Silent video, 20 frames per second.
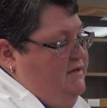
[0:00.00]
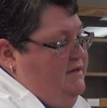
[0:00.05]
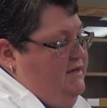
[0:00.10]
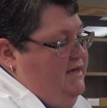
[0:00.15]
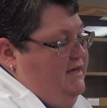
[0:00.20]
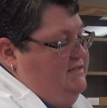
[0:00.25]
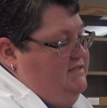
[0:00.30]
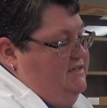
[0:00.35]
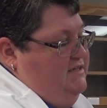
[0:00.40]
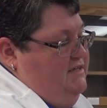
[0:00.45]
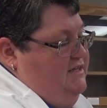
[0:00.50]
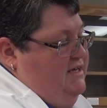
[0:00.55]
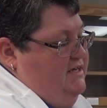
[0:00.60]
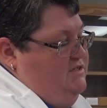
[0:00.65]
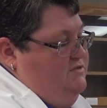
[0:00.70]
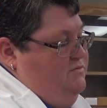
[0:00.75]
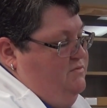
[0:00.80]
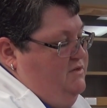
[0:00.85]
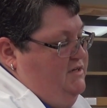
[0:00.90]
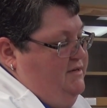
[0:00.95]
has a
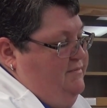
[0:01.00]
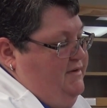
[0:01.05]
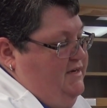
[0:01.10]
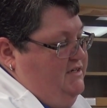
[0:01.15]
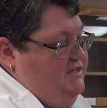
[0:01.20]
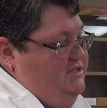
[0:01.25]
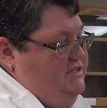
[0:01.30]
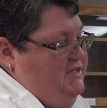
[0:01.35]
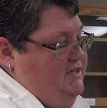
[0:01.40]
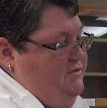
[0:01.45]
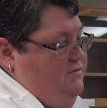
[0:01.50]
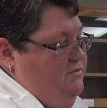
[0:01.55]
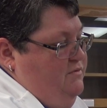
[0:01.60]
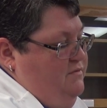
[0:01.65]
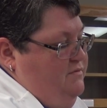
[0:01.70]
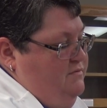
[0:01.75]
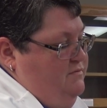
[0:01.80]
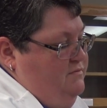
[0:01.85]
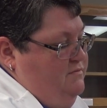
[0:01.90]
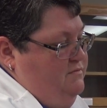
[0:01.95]
class 1 MHC
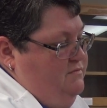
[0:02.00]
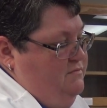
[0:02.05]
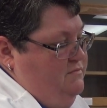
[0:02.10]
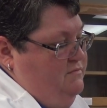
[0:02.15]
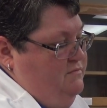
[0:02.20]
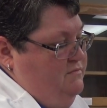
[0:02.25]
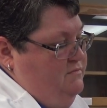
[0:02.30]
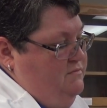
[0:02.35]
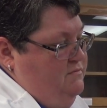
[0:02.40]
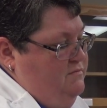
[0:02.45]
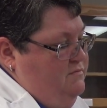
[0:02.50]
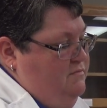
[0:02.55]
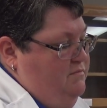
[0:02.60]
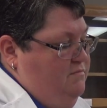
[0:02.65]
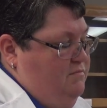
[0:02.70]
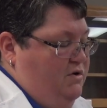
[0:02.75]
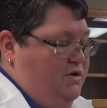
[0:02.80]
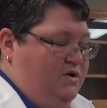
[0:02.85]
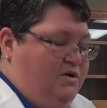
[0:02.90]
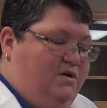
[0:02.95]

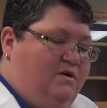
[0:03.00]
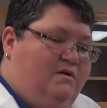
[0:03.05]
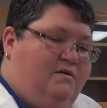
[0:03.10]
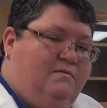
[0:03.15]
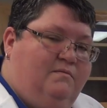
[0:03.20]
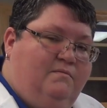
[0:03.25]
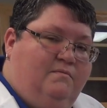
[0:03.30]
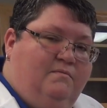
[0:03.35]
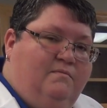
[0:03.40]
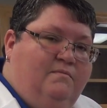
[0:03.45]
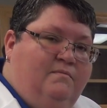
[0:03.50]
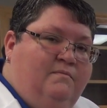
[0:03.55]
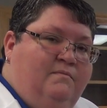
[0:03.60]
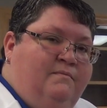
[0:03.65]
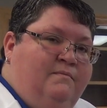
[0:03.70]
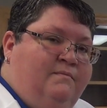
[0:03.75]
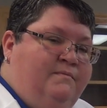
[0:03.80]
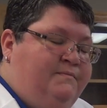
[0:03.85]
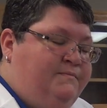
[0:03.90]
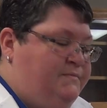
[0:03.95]
marker.
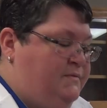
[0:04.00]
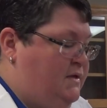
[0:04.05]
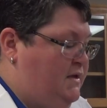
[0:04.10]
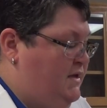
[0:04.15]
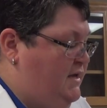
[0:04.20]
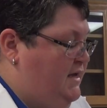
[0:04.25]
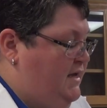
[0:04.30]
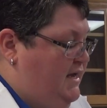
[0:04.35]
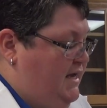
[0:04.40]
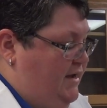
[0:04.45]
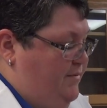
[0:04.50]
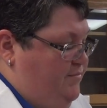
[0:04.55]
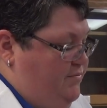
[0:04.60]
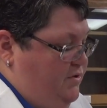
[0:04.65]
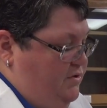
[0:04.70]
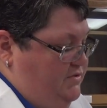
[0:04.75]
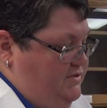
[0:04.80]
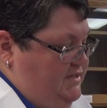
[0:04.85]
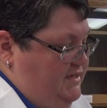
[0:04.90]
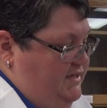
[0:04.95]
And
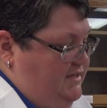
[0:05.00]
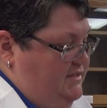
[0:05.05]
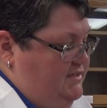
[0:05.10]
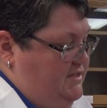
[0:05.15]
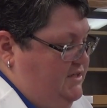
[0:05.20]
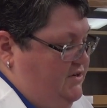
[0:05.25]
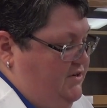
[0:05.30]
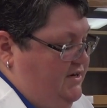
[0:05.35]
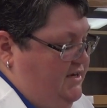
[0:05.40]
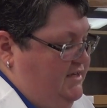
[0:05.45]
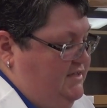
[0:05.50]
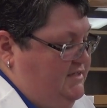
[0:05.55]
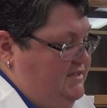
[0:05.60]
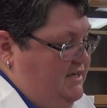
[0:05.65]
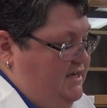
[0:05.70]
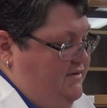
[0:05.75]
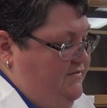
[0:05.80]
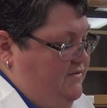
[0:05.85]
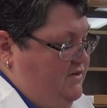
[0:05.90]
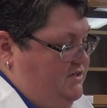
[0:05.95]
proteins that are
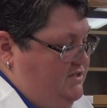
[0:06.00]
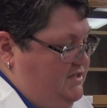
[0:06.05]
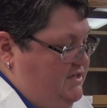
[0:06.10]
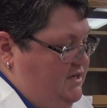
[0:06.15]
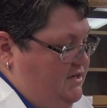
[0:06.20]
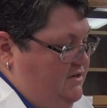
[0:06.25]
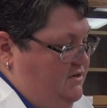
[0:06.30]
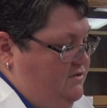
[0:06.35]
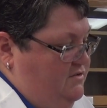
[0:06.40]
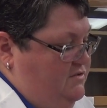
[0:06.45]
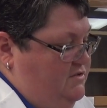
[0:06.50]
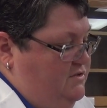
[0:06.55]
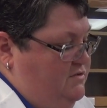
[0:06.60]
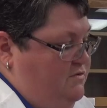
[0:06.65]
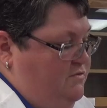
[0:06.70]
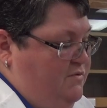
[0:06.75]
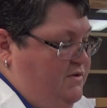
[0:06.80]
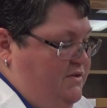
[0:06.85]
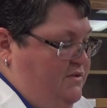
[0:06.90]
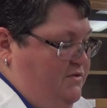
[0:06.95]
inside of our cells,
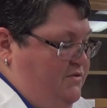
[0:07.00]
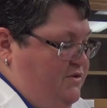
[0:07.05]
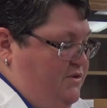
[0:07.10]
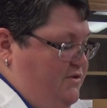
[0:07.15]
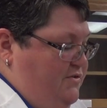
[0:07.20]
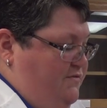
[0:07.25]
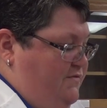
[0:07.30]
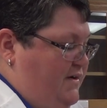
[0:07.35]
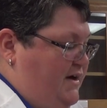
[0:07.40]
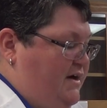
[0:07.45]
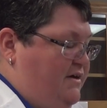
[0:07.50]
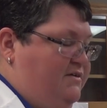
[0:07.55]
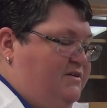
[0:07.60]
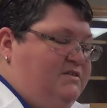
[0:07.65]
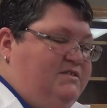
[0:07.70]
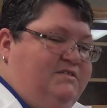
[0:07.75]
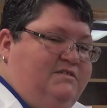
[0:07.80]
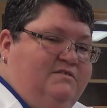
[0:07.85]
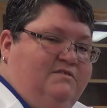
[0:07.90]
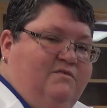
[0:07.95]
whether they're a
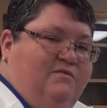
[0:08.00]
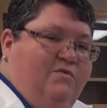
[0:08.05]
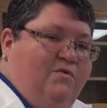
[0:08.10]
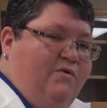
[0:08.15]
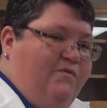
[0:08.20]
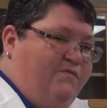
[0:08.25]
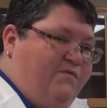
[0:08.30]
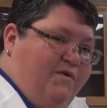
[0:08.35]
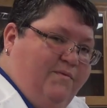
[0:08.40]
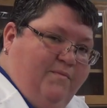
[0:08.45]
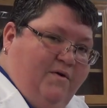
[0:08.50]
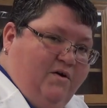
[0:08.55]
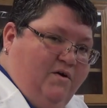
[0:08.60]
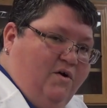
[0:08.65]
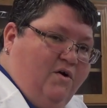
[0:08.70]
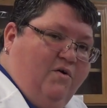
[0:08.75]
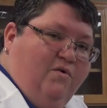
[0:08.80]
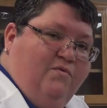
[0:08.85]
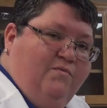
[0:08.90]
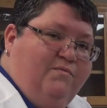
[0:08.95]
virus or from our
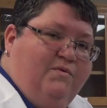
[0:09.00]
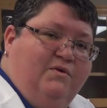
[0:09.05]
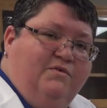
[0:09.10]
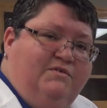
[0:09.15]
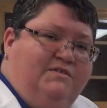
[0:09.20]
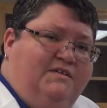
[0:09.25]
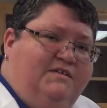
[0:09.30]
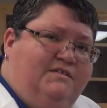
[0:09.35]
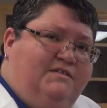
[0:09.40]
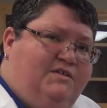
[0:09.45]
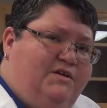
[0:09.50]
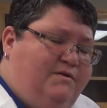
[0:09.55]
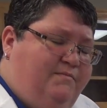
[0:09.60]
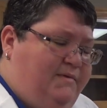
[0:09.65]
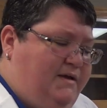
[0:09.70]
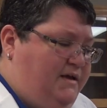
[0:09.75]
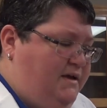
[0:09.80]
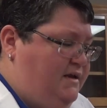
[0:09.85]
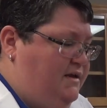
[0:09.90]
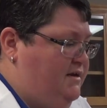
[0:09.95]
own proteins that are
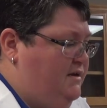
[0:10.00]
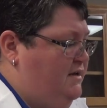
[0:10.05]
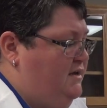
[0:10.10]
made,